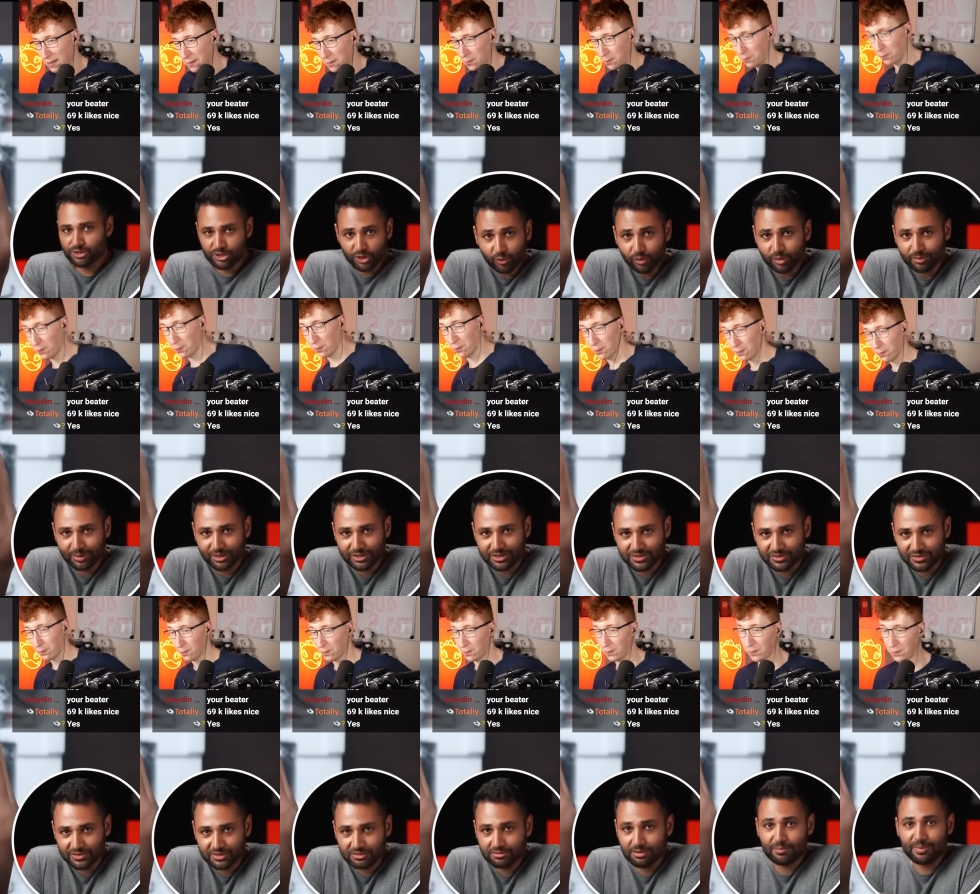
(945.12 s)
Speaker 1: shoulder
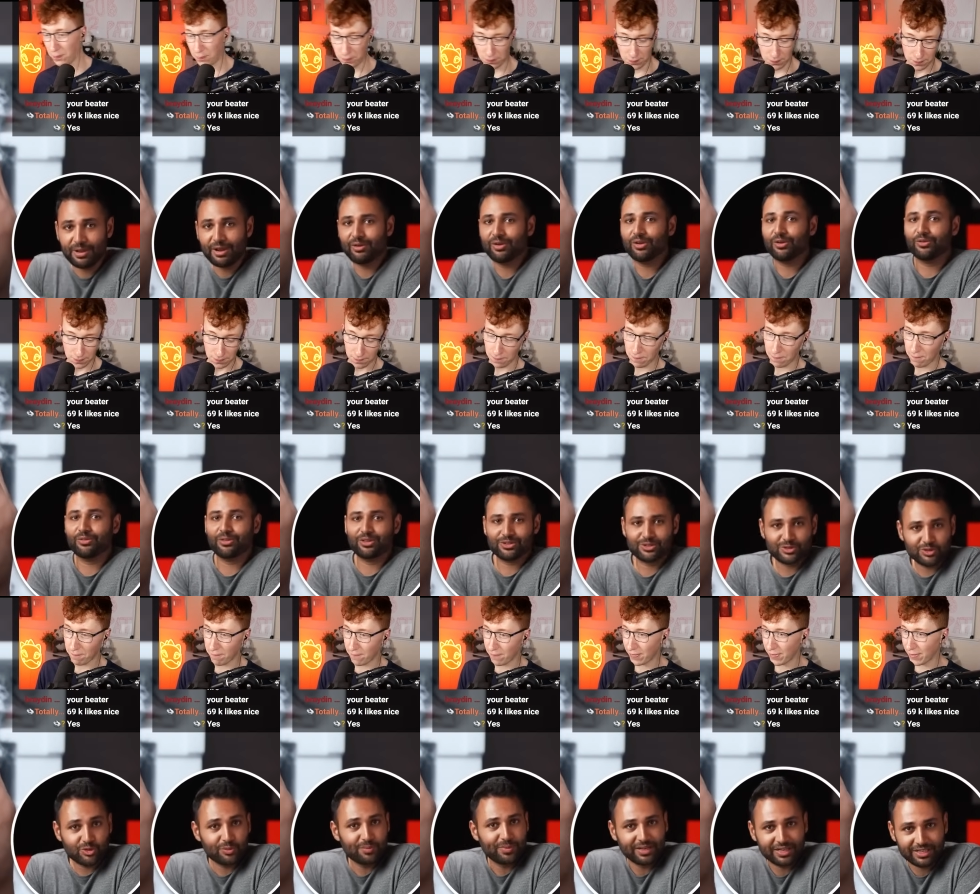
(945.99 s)
buttons, appearing on the
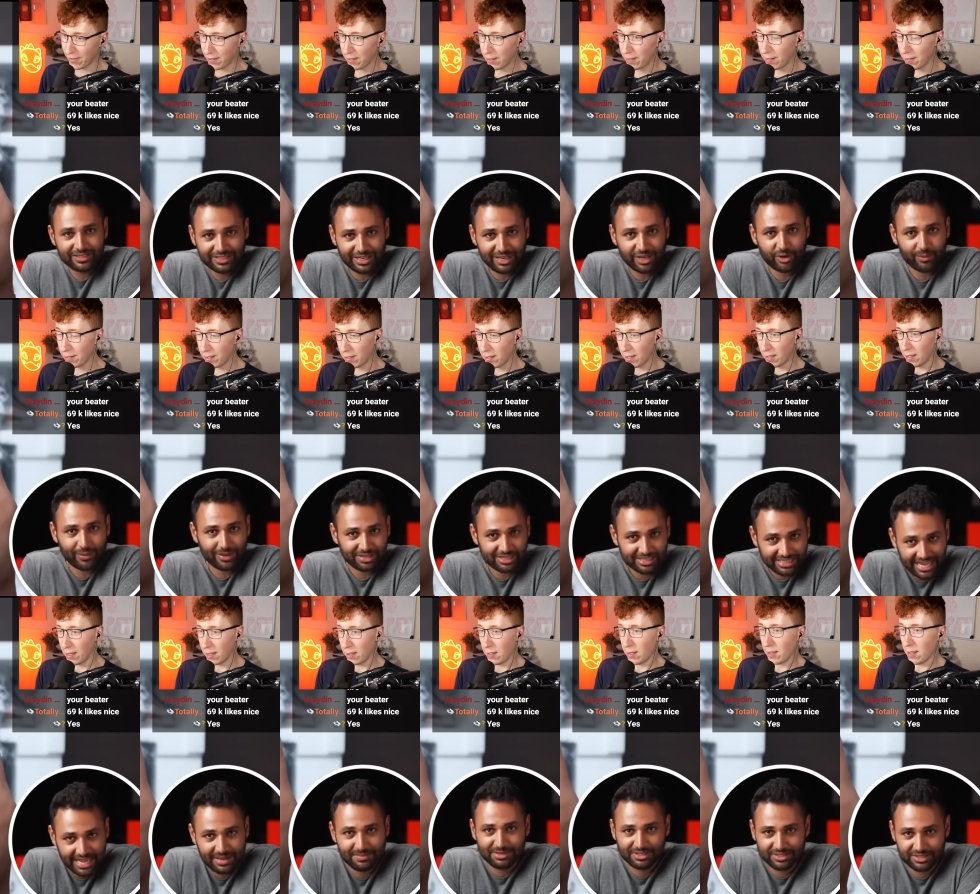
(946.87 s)
Super Nintendo
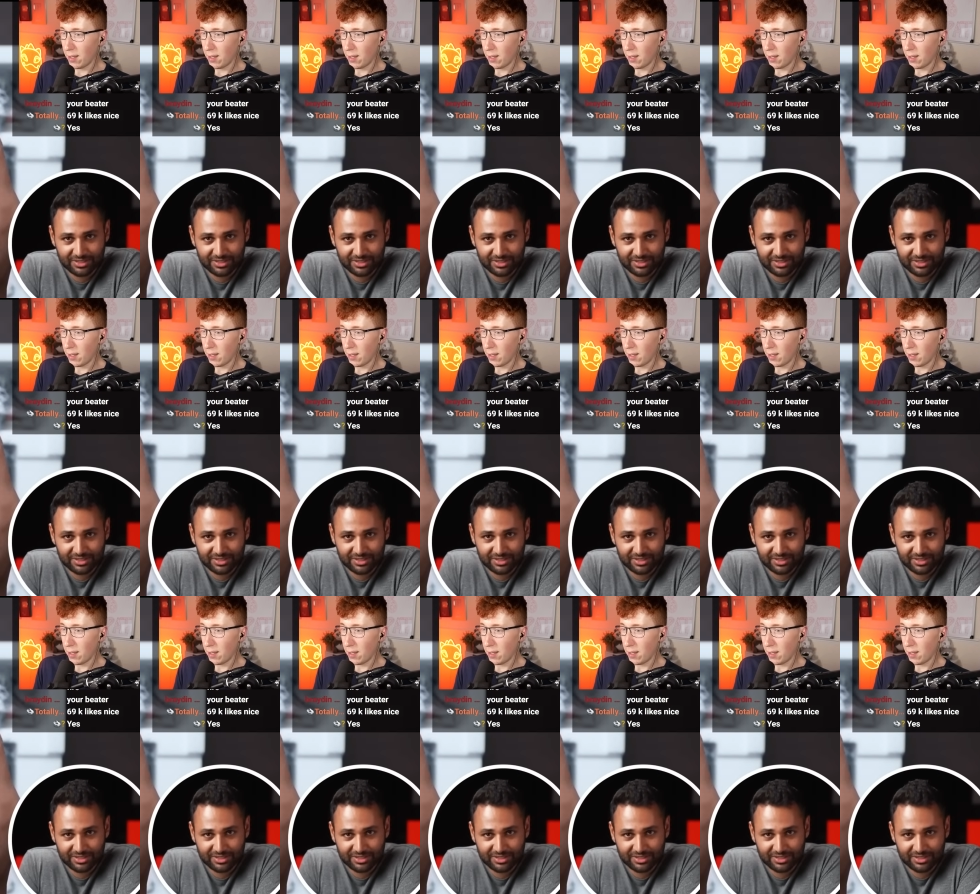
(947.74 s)
Entertainment